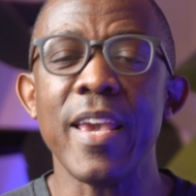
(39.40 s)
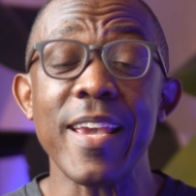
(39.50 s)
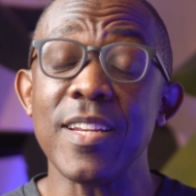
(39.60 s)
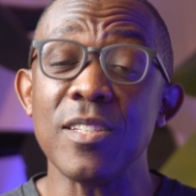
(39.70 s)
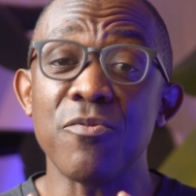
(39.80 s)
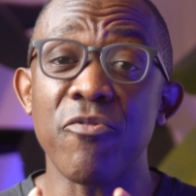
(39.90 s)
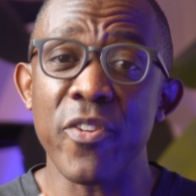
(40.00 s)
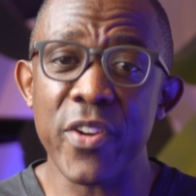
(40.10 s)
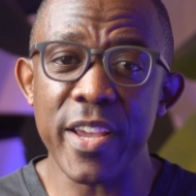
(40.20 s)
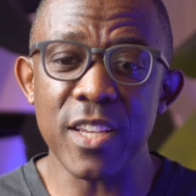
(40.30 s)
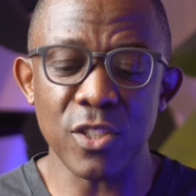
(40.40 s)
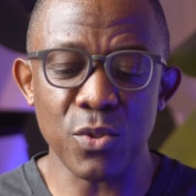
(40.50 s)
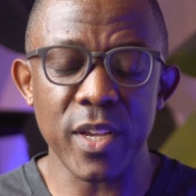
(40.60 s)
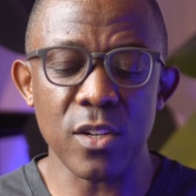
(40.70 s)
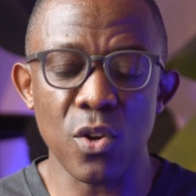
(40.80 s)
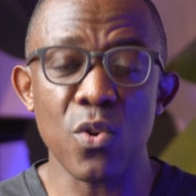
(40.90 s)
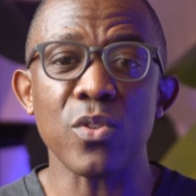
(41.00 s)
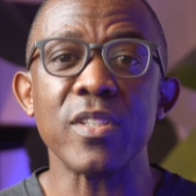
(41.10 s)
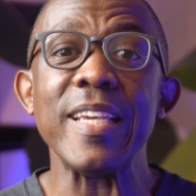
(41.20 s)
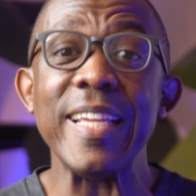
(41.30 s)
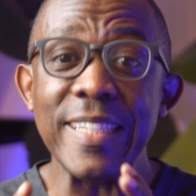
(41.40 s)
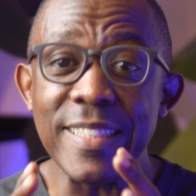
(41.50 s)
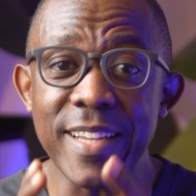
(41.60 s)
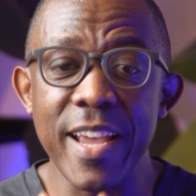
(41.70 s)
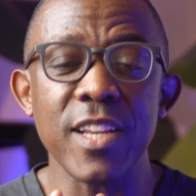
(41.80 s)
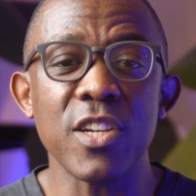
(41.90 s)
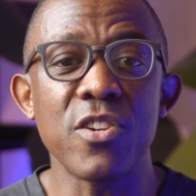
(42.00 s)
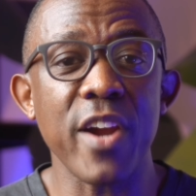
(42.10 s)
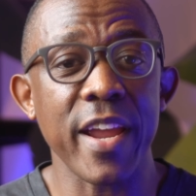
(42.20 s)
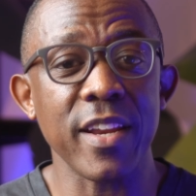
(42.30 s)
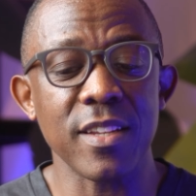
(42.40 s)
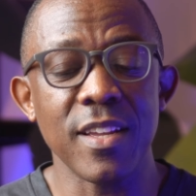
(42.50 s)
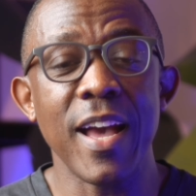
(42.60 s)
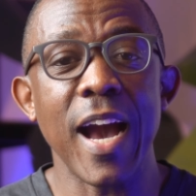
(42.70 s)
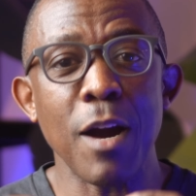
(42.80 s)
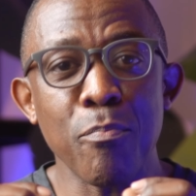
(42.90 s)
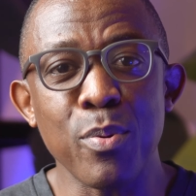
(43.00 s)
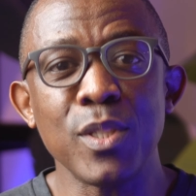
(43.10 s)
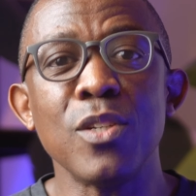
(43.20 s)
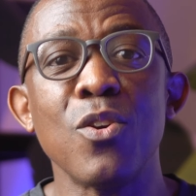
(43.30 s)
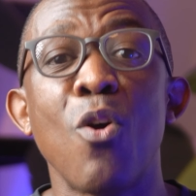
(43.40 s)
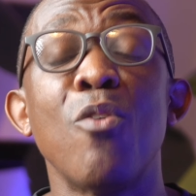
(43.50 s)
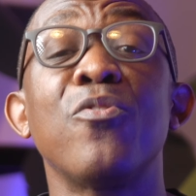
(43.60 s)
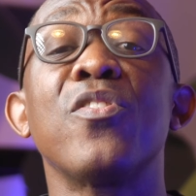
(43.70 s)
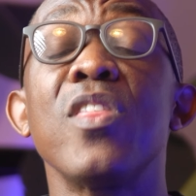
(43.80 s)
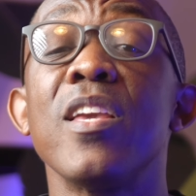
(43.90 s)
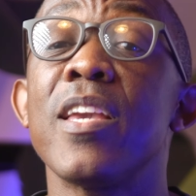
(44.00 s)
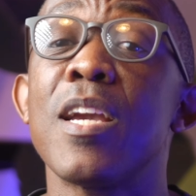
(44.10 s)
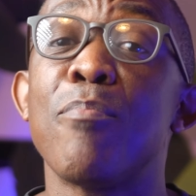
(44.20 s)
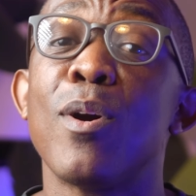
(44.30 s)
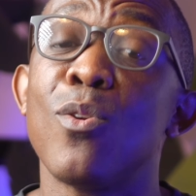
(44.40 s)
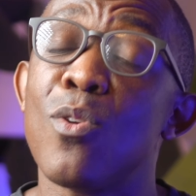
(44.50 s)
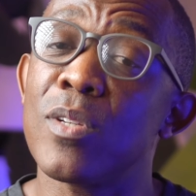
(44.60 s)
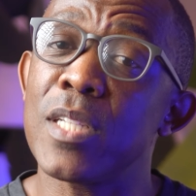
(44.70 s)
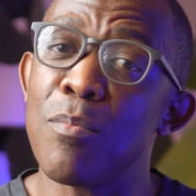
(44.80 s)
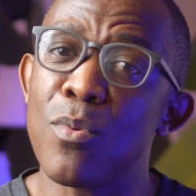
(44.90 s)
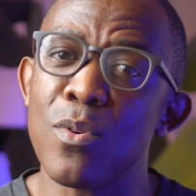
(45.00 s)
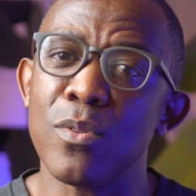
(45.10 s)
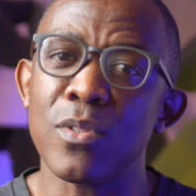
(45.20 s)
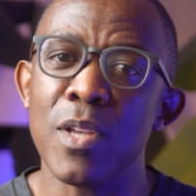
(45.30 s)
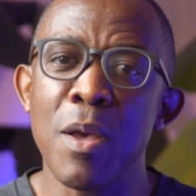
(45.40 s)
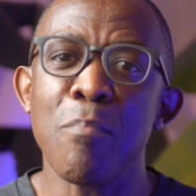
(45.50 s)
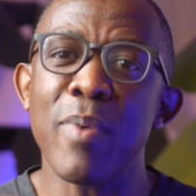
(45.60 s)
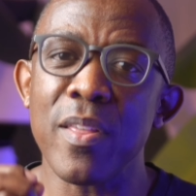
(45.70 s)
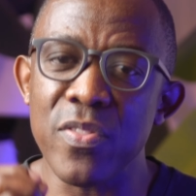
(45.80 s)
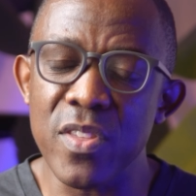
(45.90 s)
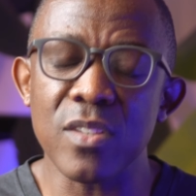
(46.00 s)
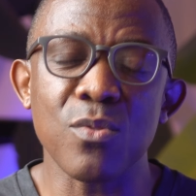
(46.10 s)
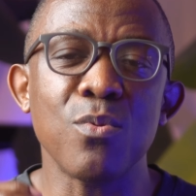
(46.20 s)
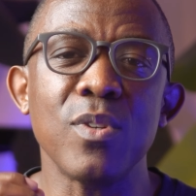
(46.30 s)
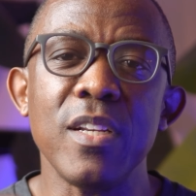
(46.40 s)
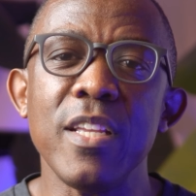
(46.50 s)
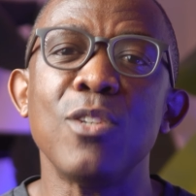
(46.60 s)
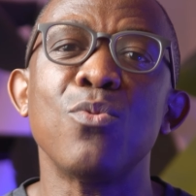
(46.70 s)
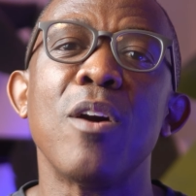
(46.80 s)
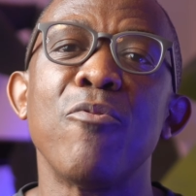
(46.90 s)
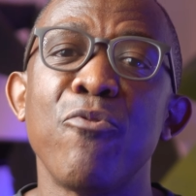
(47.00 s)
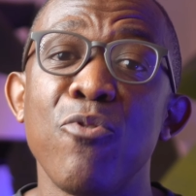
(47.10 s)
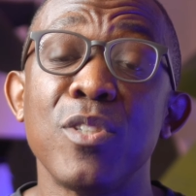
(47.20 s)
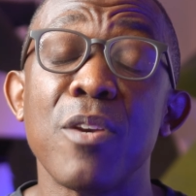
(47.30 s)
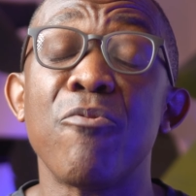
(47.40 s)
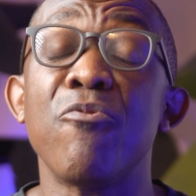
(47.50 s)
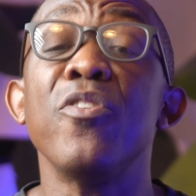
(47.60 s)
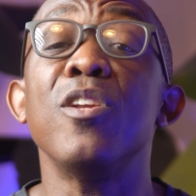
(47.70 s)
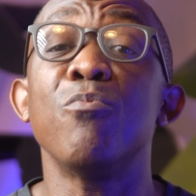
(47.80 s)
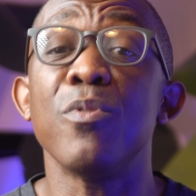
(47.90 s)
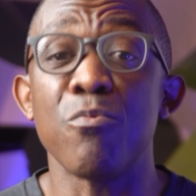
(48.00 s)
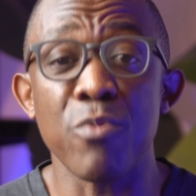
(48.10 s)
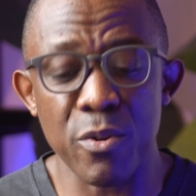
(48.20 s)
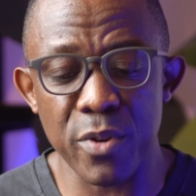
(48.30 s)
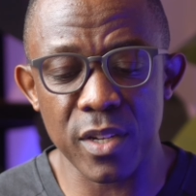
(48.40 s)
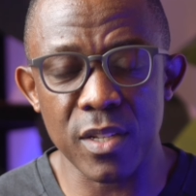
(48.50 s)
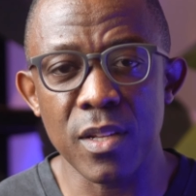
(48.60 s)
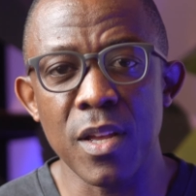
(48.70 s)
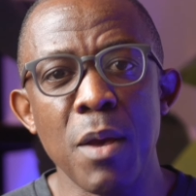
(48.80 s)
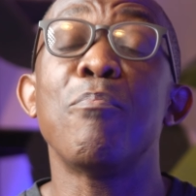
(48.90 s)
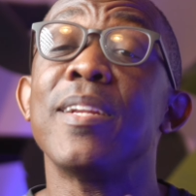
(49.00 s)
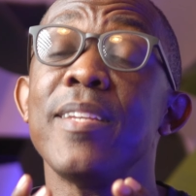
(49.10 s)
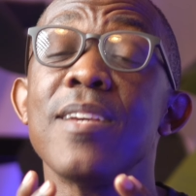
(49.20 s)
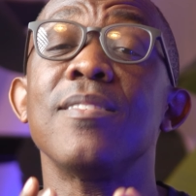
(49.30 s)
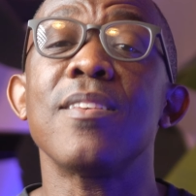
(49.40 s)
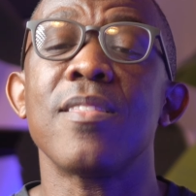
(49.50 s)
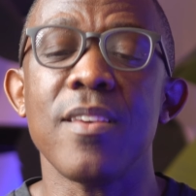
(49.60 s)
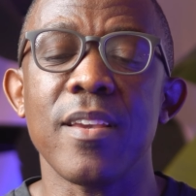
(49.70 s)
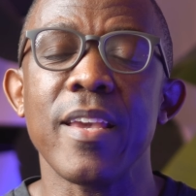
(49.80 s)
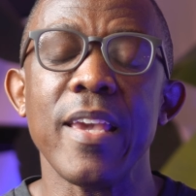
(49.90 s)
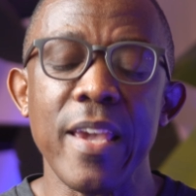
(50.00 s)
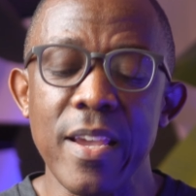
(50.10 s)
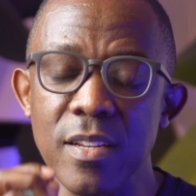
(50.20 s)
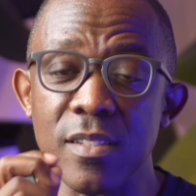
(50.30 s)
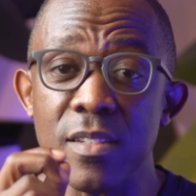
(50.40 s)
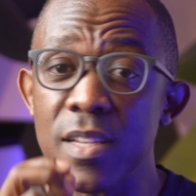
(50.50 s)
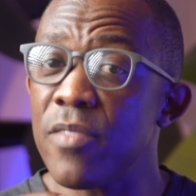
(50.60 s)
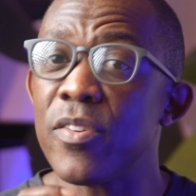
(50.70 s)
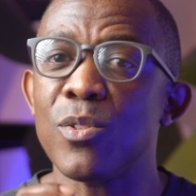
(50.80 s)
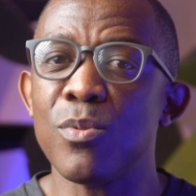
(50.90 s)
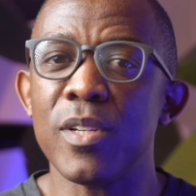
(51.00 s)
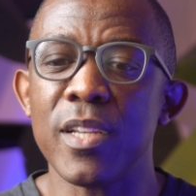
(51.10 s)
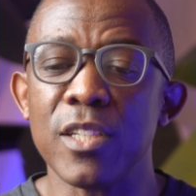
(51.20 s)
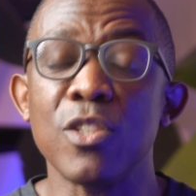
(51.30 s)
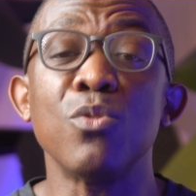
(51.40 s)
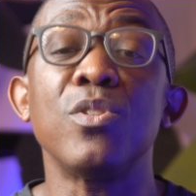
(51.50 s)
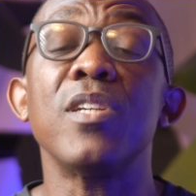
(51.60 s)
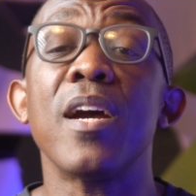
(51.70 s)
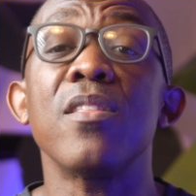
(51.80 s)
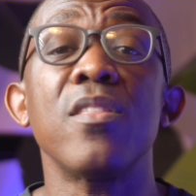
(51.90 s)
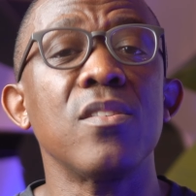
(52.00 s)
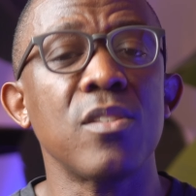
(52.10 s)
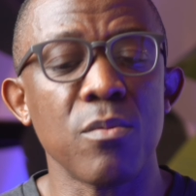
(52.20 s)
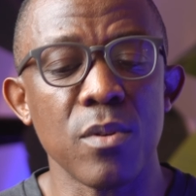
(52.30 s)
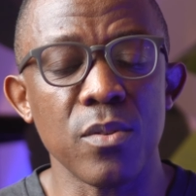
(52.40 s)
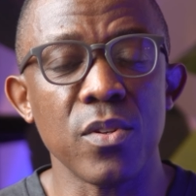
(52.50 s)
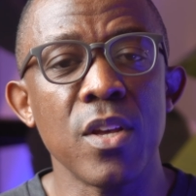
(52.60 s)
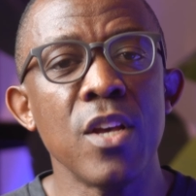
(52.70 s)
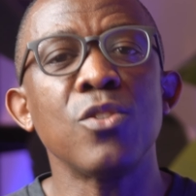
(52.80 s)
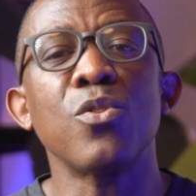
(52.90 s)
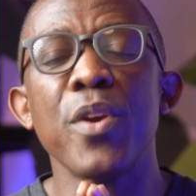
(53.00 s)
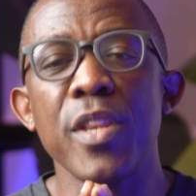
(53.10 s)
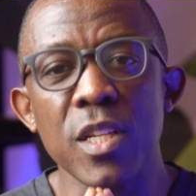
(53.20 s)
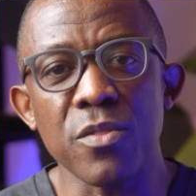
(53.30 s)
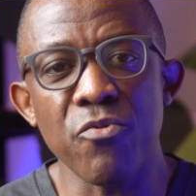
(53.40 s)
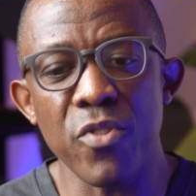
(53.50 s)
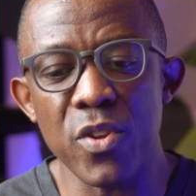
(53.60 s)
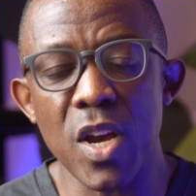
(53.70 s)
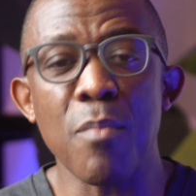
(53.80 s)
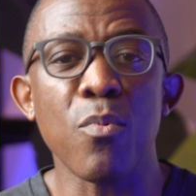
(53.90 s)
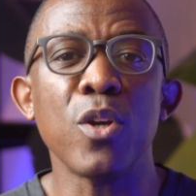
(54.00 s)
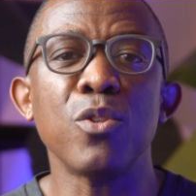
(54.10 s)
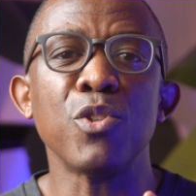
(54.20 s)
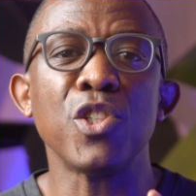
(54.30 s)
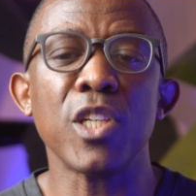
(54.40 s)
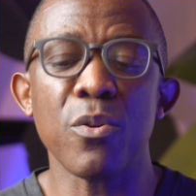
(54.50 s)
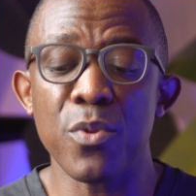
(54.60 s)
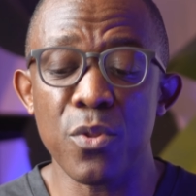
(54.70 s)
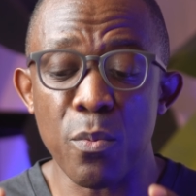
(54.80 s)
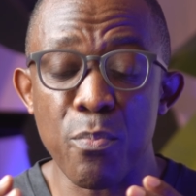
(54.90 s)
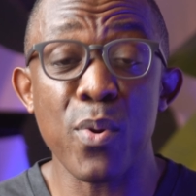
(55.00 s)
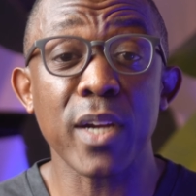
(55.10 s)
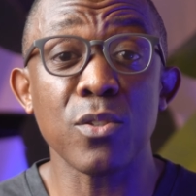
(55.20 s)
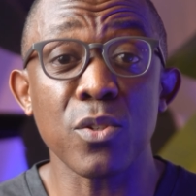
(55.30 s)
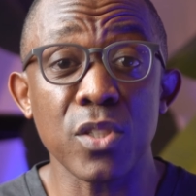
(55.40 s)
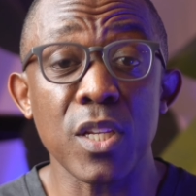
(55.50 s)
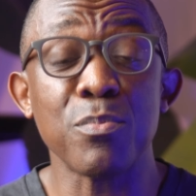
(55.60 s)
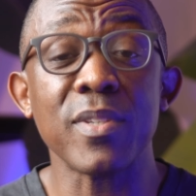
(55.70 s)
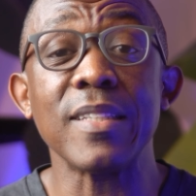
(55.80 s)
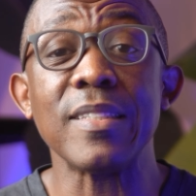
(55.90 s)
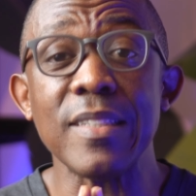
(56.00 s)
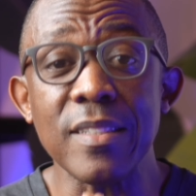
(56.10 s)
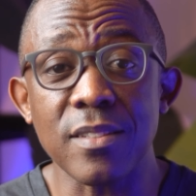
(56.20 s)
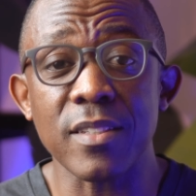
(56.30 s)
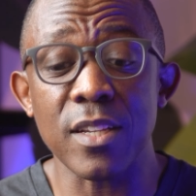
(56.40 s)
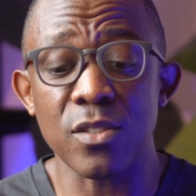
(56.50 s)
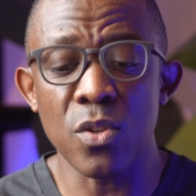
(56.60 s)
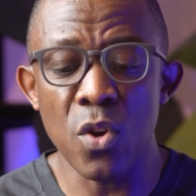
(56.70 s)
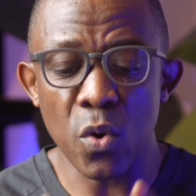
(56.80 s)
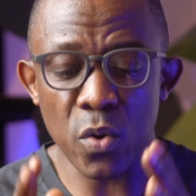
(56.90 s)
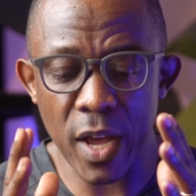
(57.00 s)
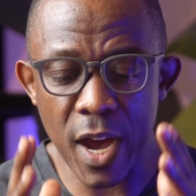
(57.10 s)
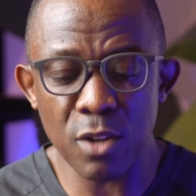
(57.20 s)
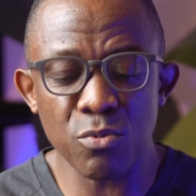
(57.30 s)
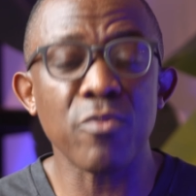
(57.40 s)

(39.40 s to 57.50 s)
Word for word: It is very easy to get lost in daily grind and putting off thinking about long-term goals, but this could lead to a future filled with regret. But here's the thing, it is never too late to turn things around. So in this video, I'm going to share with you practical tips and insights on how to